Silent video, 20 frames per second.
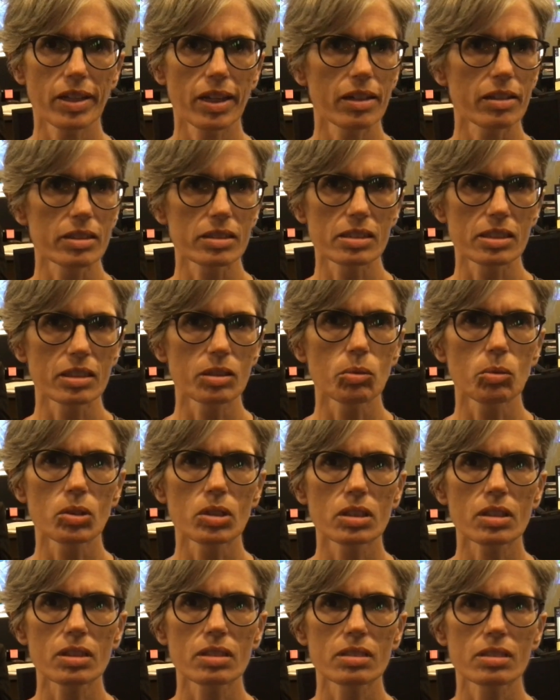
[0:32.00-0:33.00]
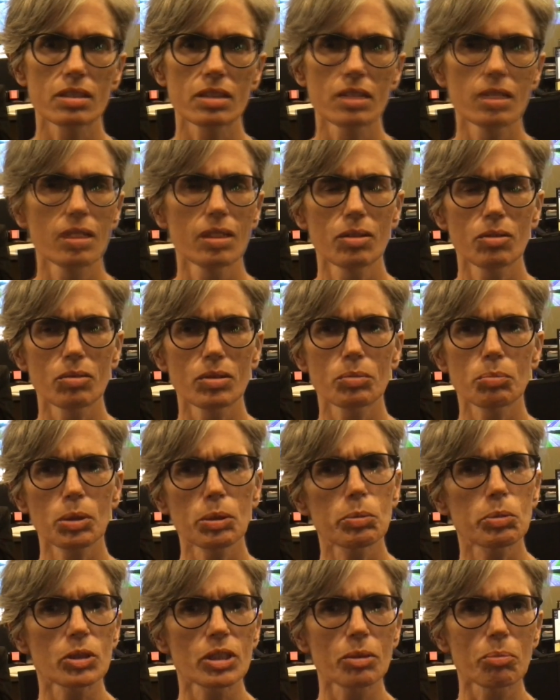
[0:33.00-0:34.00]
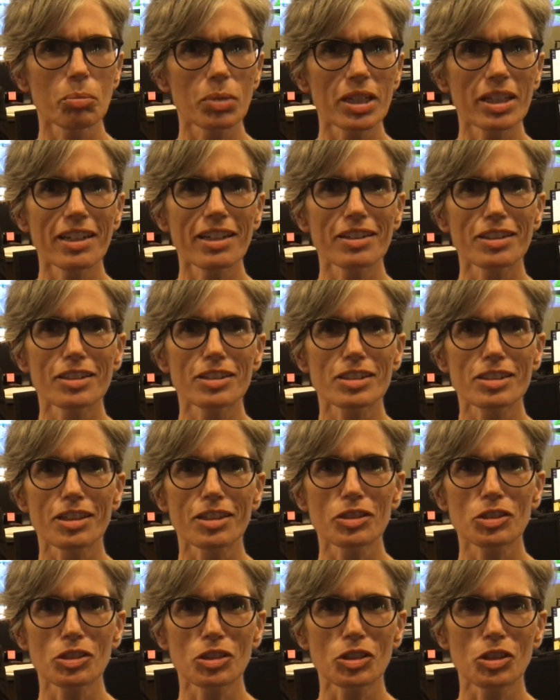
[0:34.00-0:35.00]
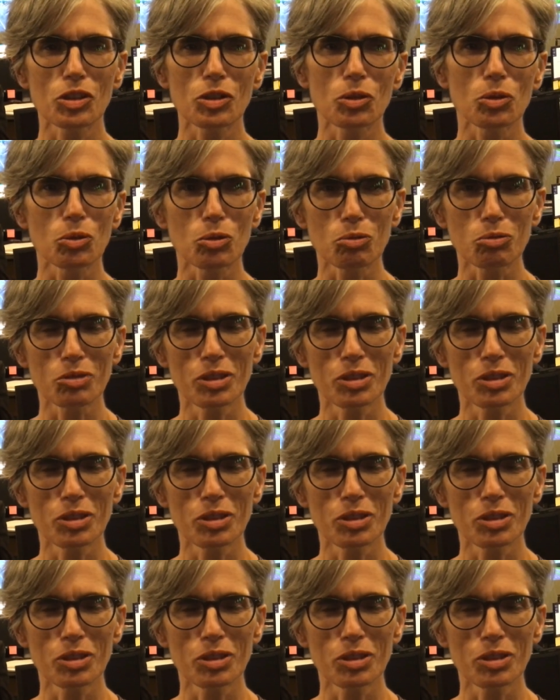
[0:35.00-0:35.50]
how the city works. And when people complain, it's nice to know,